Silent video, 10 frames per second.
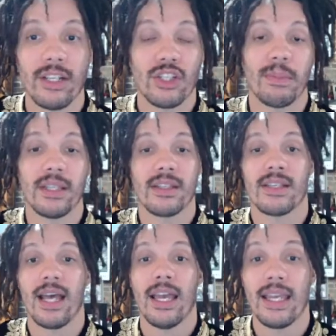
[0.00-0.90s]
the rest of your
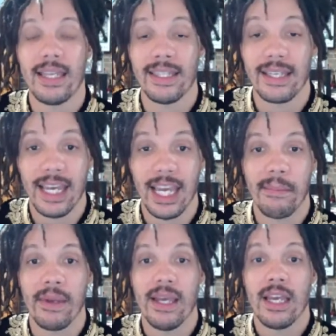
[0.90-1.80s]
pieces in the
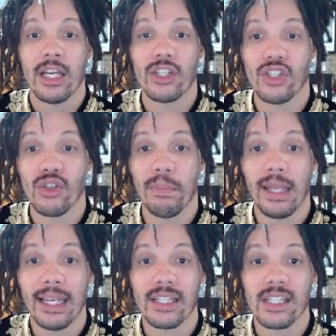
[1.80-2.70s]
game, because you
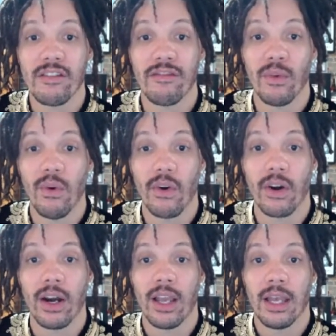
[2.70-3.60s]
playing
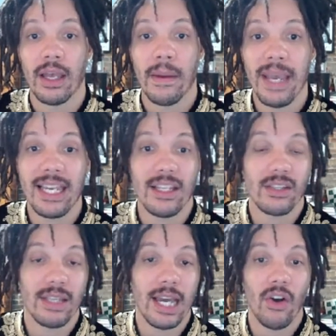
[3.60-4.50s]
c4 made
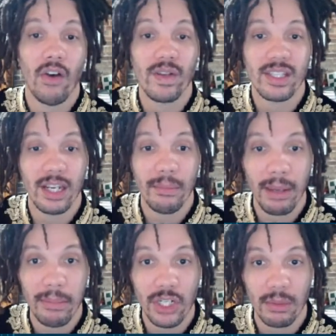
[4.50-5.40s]
it so that all of a sudden
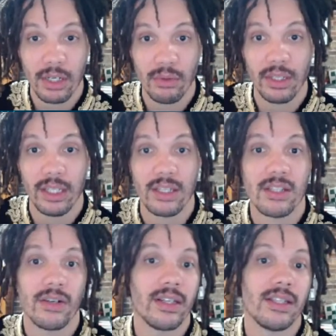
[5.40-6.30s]
my bishop could really
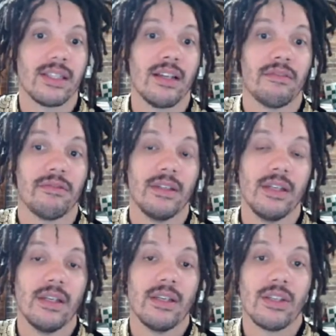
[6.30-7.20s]
assert itself.
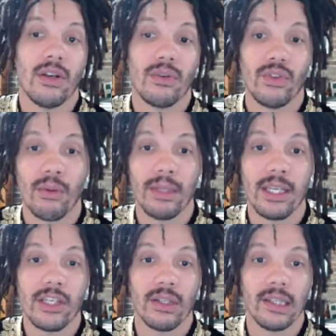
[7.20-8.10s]
So
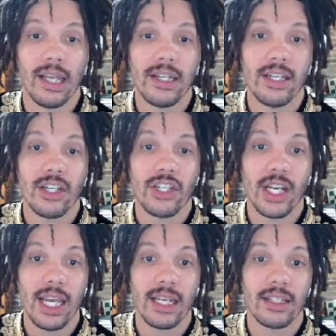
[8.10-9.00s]
normally your London
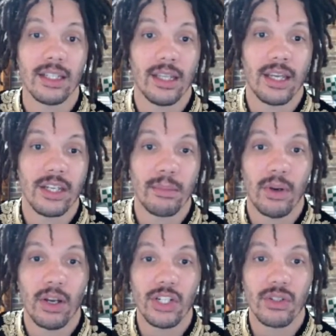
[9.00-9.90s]
chain, the London
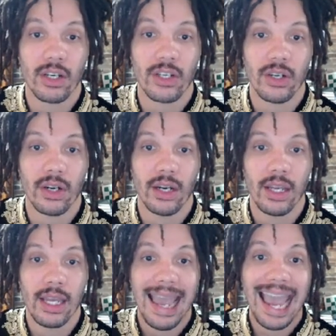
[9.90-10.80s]
pawn structure,
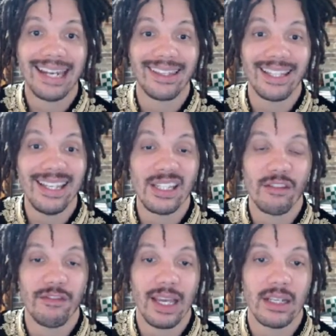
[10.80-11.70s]
at
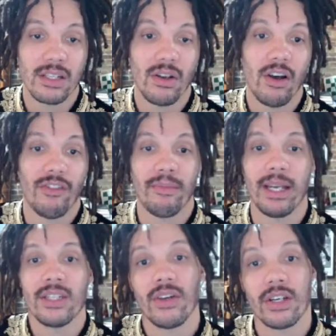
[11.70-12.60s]
least fends off
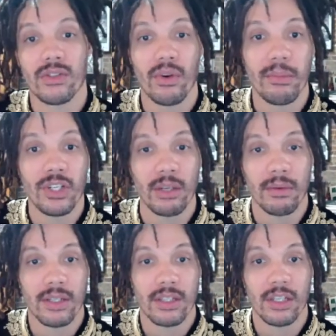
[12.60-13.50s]
my dark square
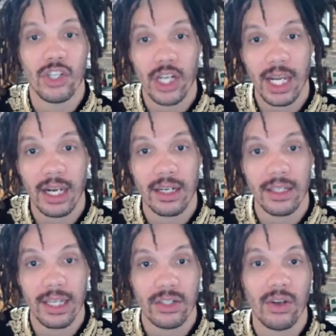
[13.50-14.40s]
bishop because it's a chain
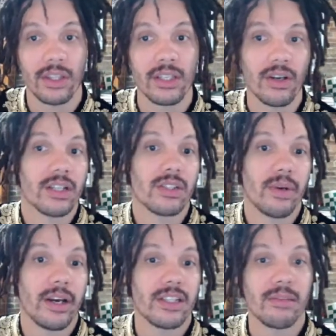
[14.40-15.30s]
that's on the dark
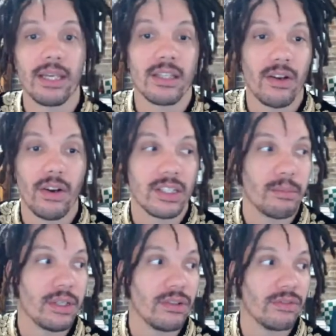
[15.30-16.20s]
squares and makes it hard
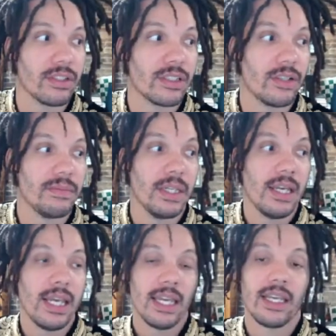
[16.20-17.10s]
to maneuver. So
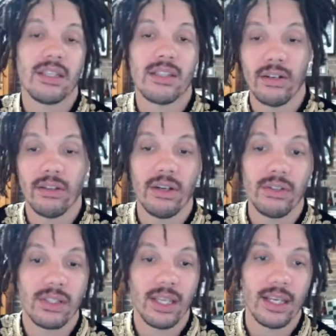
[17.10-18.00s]
consider
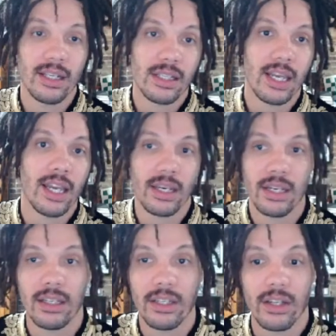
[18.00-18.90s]
those things,
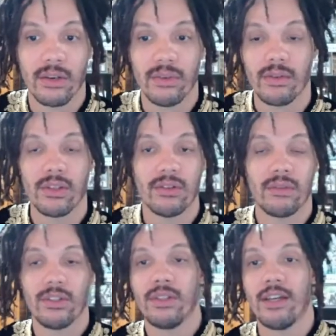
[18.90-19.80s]
and
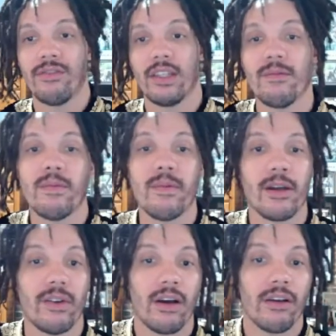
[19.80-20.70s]
you'll definitely be
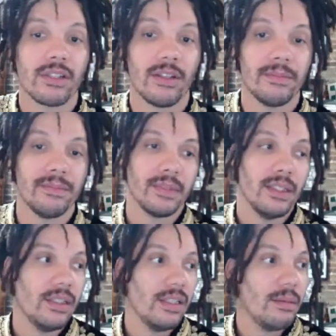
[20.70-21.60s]
better off. So,
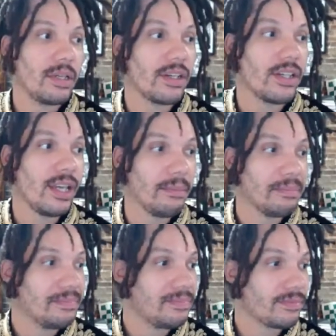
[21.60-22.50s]
but good game.